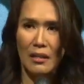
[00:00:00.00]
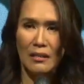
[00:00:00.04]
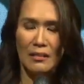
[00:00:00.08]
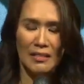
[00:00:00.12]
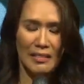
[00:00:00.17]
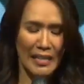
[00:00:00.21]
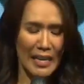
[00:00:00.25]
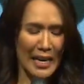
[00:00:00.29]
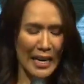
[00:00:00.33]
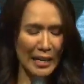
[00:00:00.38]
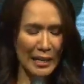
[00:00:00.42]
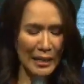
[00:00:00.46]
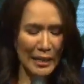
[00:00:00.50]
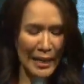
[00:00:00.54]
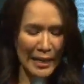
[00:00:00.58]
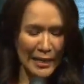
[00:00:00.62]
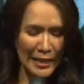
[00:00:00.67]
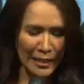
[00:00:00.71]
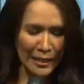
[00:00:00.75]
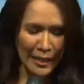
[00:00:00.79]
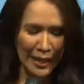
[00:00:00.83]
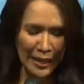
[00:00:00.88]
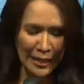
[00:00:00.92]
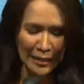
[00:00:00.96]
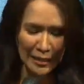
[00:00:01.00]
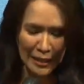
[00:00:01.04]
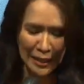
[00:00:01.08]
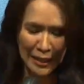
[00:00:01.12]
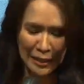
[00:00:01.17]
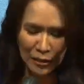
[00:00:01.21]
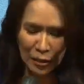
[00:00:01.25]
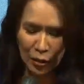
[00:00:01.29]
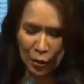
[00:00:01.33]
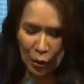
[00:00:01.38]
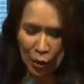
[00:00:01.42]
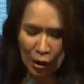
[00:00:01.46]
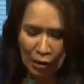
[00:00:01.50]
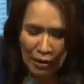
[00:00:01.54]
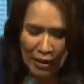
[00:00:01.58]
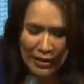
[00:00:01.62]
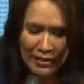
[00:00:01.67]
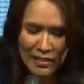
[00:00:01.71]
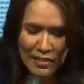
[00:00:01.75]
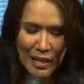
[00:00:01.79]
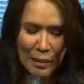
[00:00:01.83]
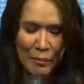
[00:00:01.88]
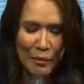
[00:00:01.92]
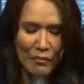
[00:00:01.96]
See, in
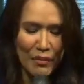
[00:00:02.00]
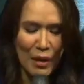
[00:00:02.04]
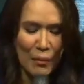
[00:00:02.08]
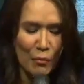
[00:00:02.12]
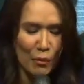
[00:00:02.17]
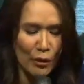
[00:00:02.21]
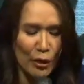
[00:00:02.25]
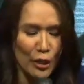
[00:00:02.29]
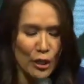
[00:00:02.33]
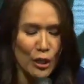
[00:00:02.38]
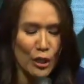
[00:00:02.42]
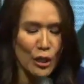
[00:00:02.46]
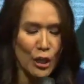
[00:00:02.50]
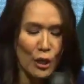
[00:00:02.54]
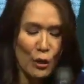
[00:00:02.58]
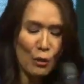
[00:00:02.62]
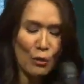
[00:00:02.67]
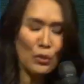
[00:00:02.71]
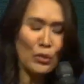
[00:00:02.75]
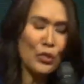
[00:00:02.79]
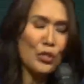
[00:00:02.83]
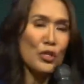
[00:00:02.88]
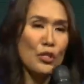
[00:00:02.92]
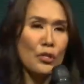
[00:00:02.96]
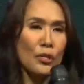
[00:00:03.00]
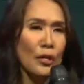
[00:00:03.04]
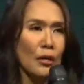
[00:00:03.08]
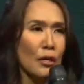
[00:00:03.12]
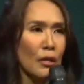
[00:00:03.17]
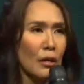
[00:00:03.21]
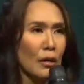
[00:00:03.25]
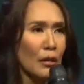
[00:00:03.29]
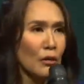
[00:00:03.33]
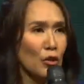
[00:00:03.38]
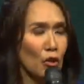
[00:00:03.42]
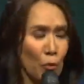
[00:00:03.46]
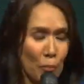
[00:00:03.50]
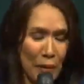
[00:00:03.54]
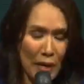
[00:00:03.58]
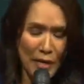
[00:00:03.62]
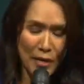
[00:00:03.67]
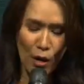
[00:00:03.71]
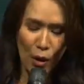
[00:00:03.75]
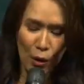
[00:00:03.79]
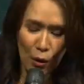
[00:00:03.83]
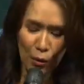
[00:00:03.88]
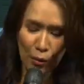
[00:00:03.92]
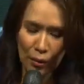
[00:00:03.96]
Corinth, some of them were used to be
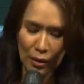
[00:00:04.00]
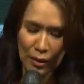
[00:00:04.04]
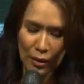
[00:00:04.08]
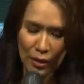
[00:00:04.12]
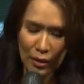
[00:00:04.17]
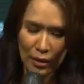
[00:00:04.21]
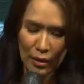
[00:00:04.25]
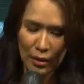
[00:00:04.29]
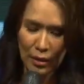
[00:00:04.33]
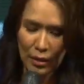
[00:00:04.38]
known